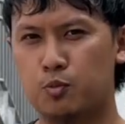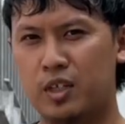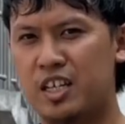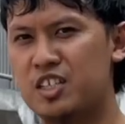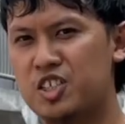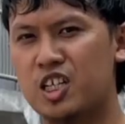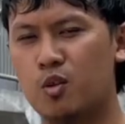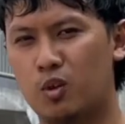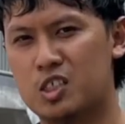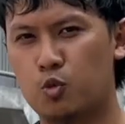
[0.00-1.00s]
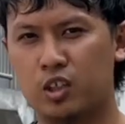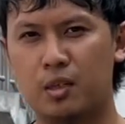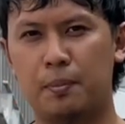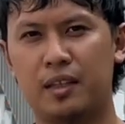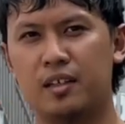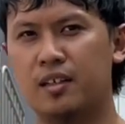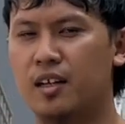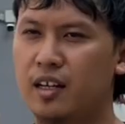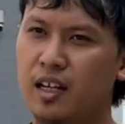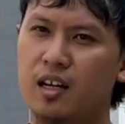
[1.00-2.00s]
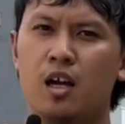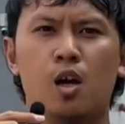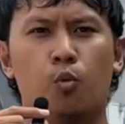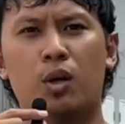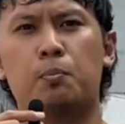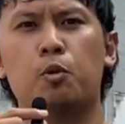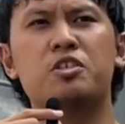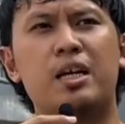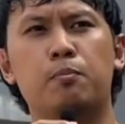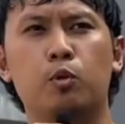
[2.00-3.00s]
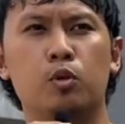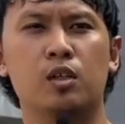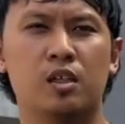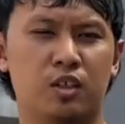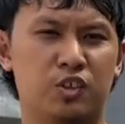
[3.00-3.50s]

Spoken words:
1 hinging, 1 squatting pattern, and then 1 push and pull. You